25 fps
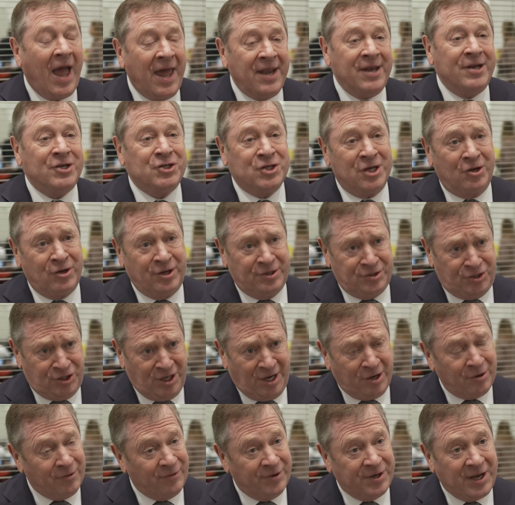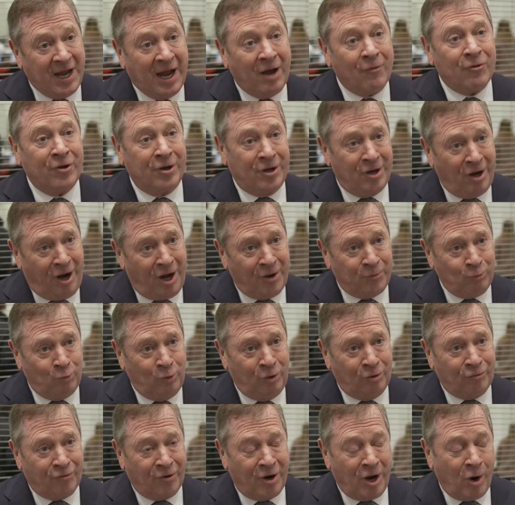any shadow of a doubt, the garden
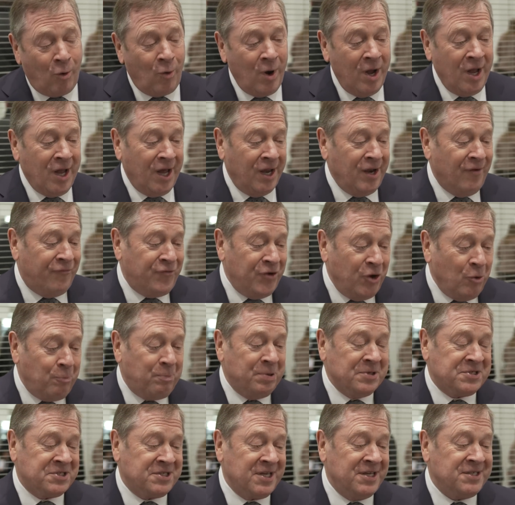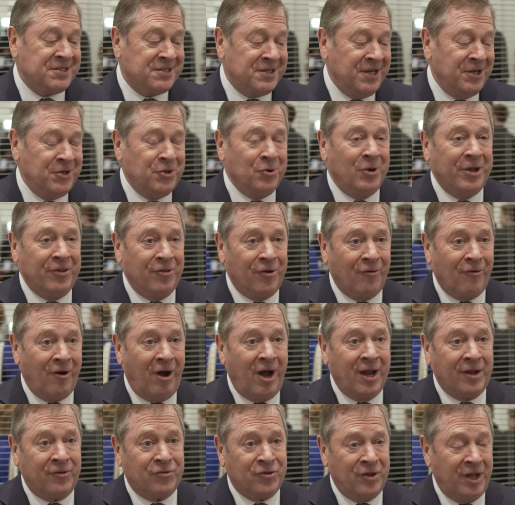will grow. And if you persist in doing the
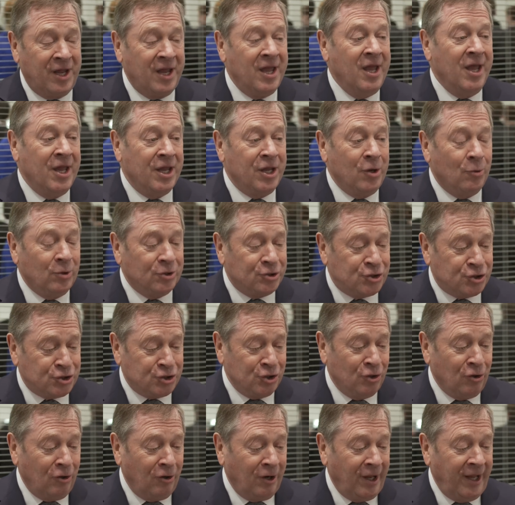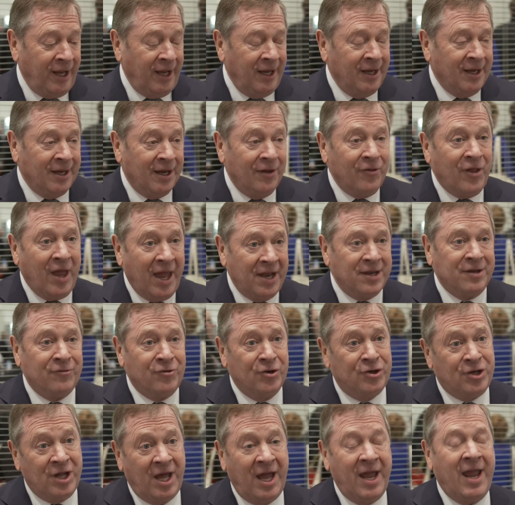right thing, you will surely, at the end of
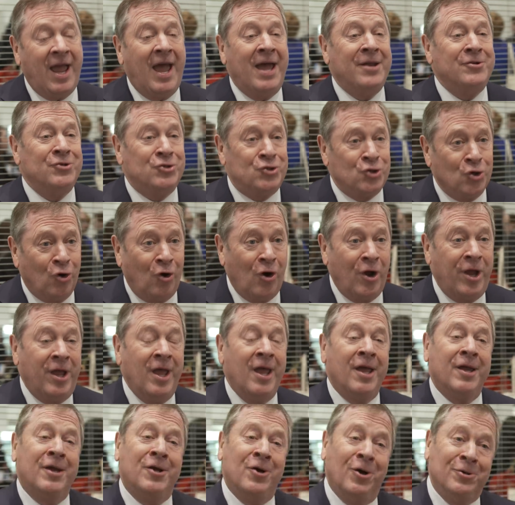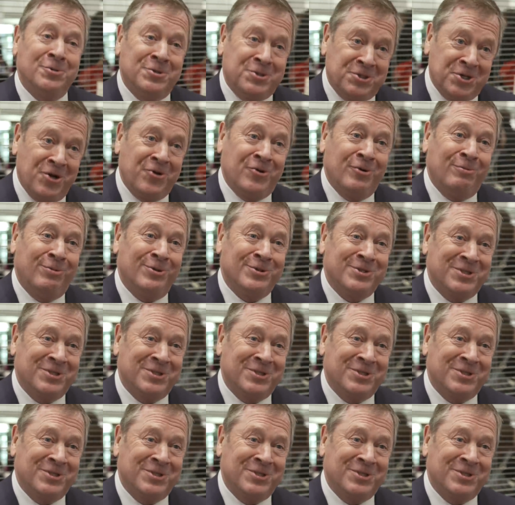the day, enjoy considerable